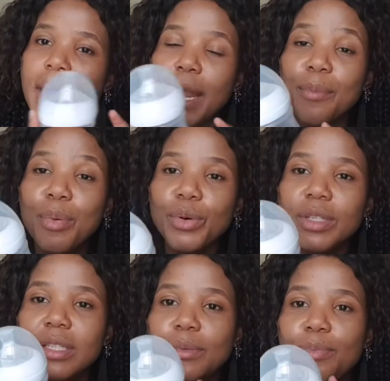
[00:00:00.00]
and
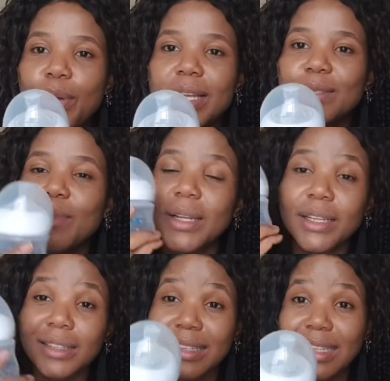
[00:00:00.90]
put breast
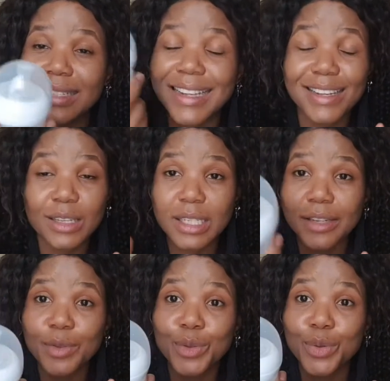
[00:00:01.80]
milk in this and
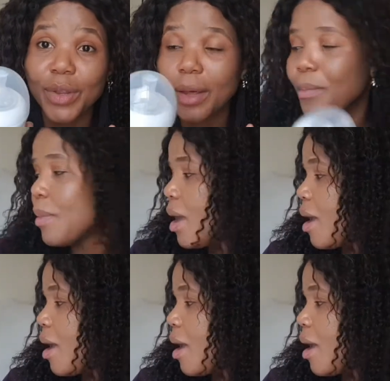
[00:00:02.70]
give it to them.